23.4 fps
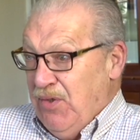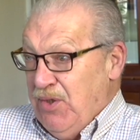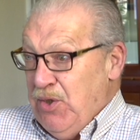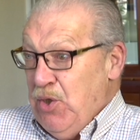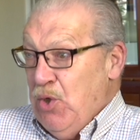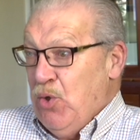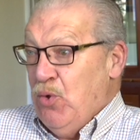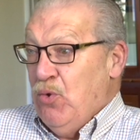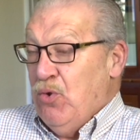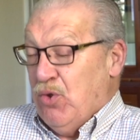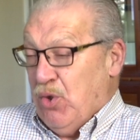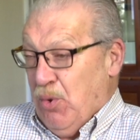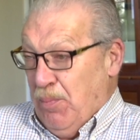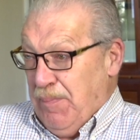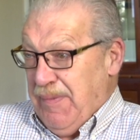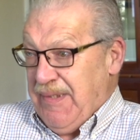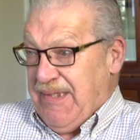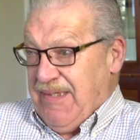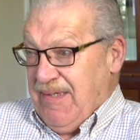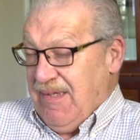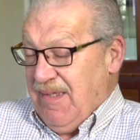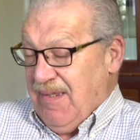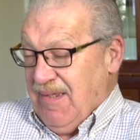renewal
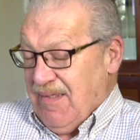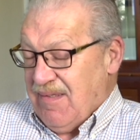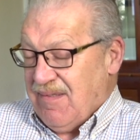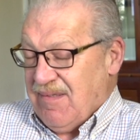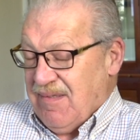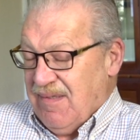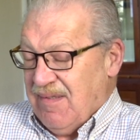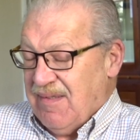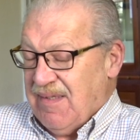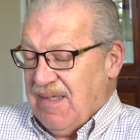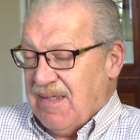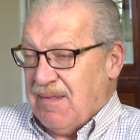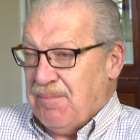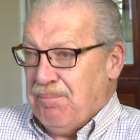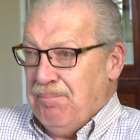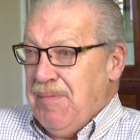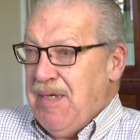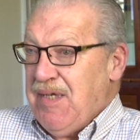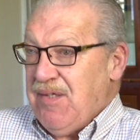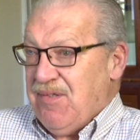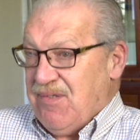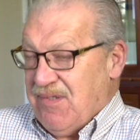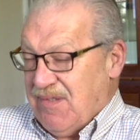committee that
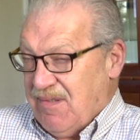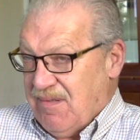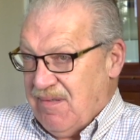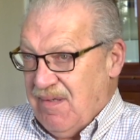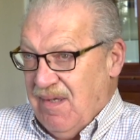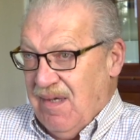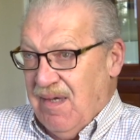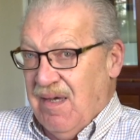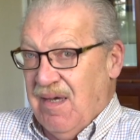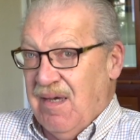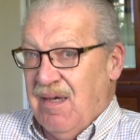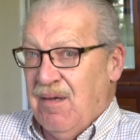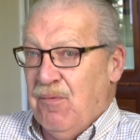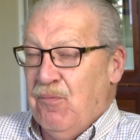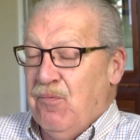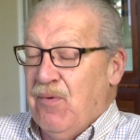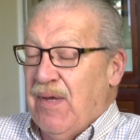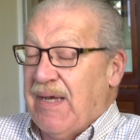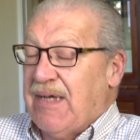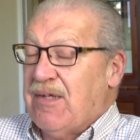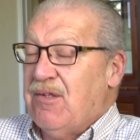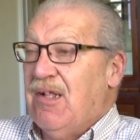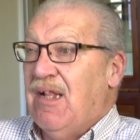meets
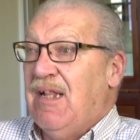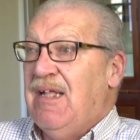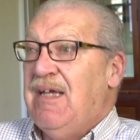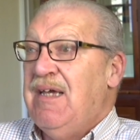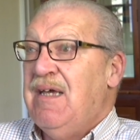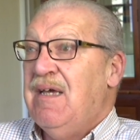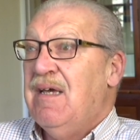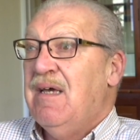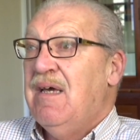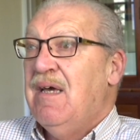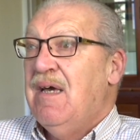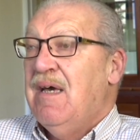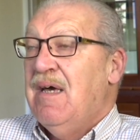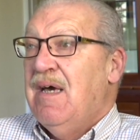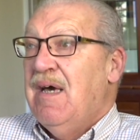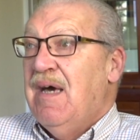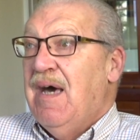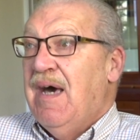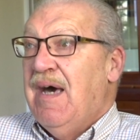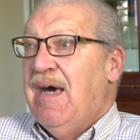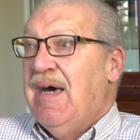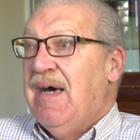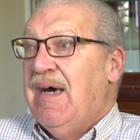regularly.
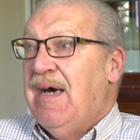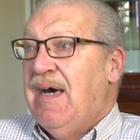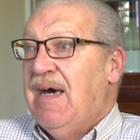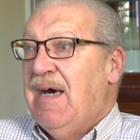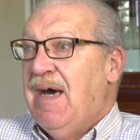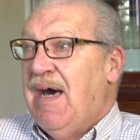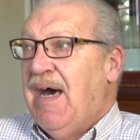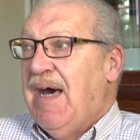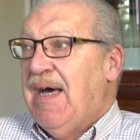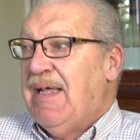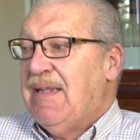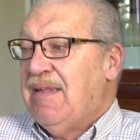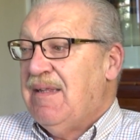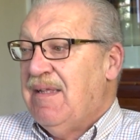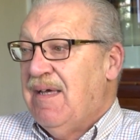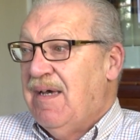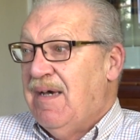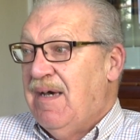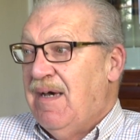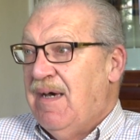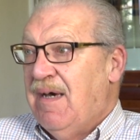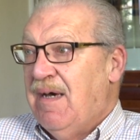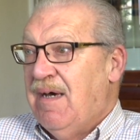And
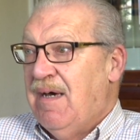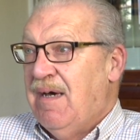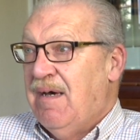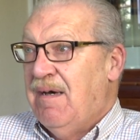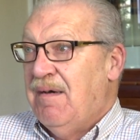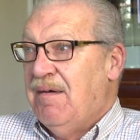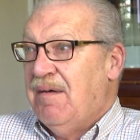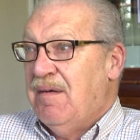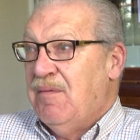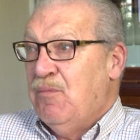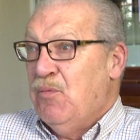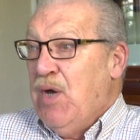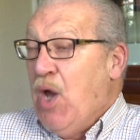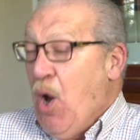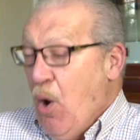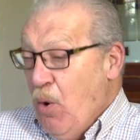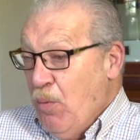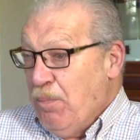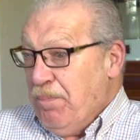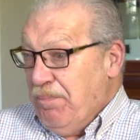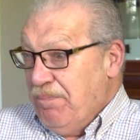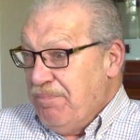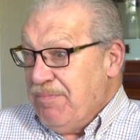we
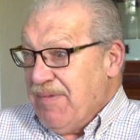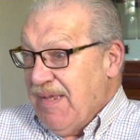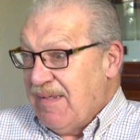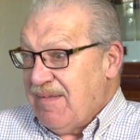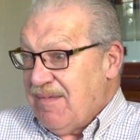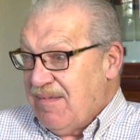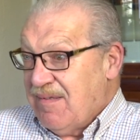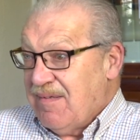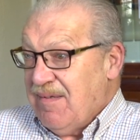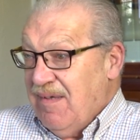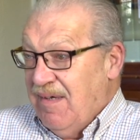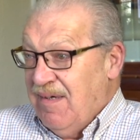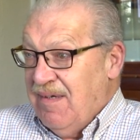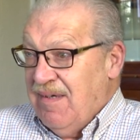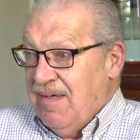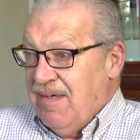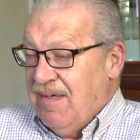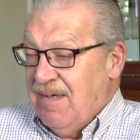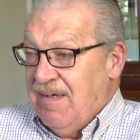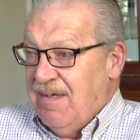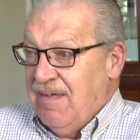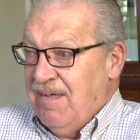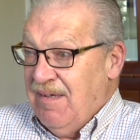hope
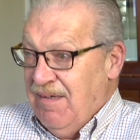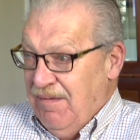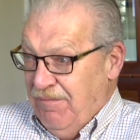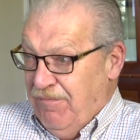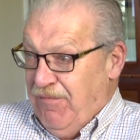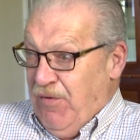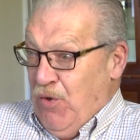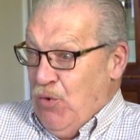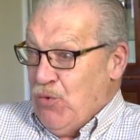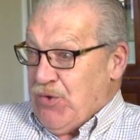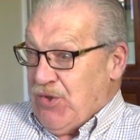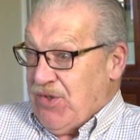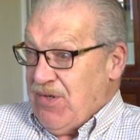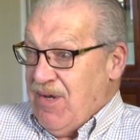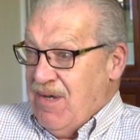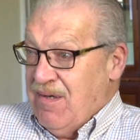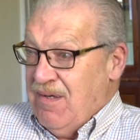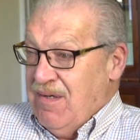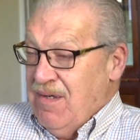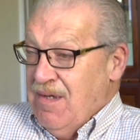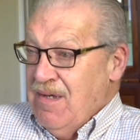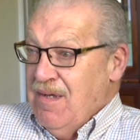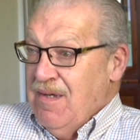that
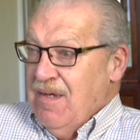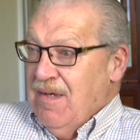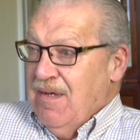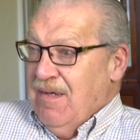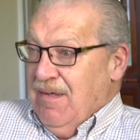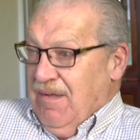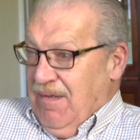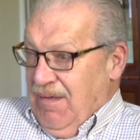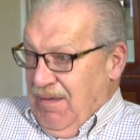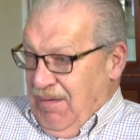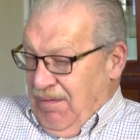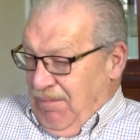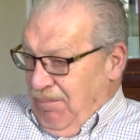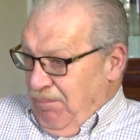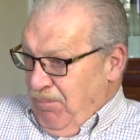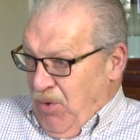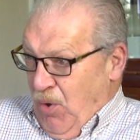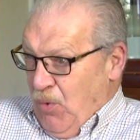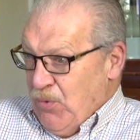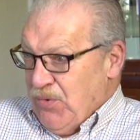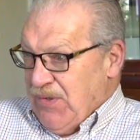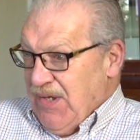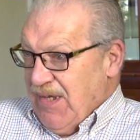future
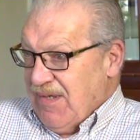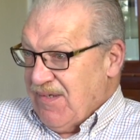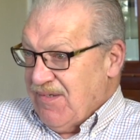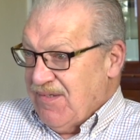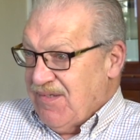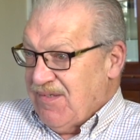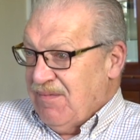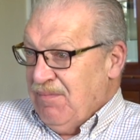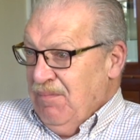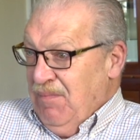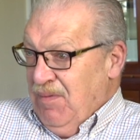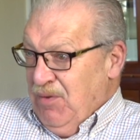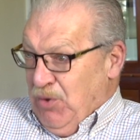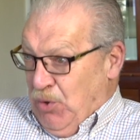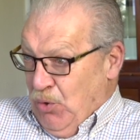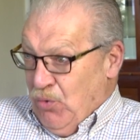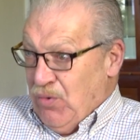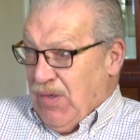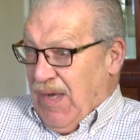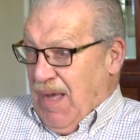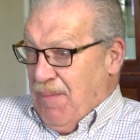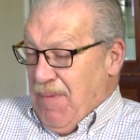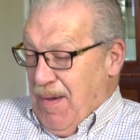projects
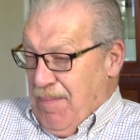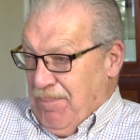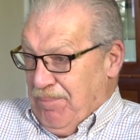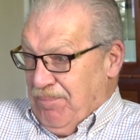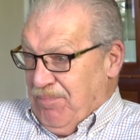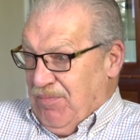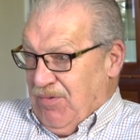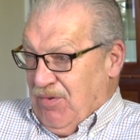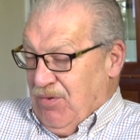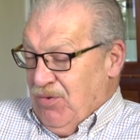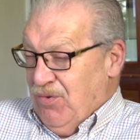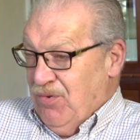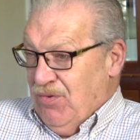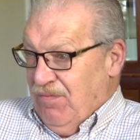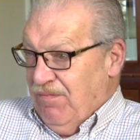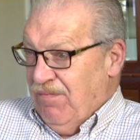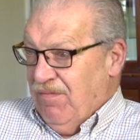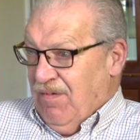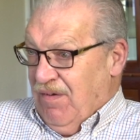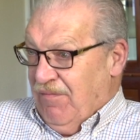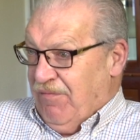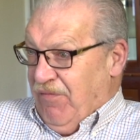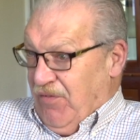do come up
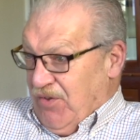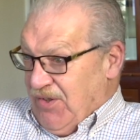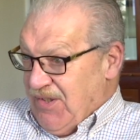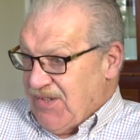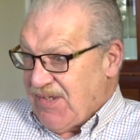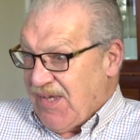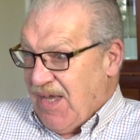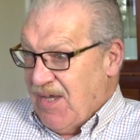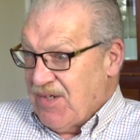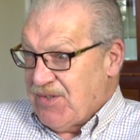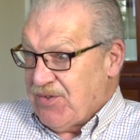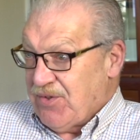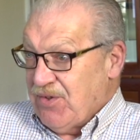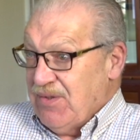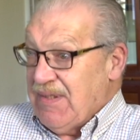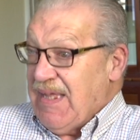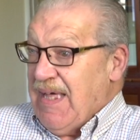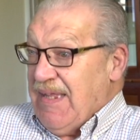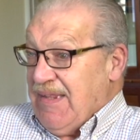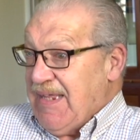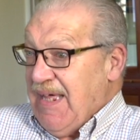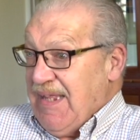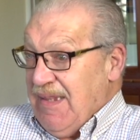for
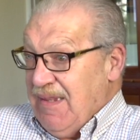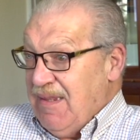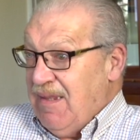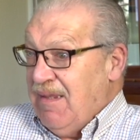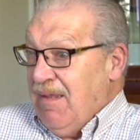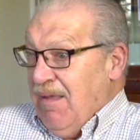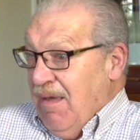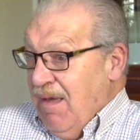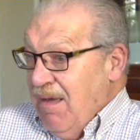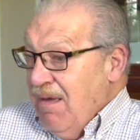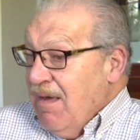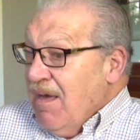discussion and then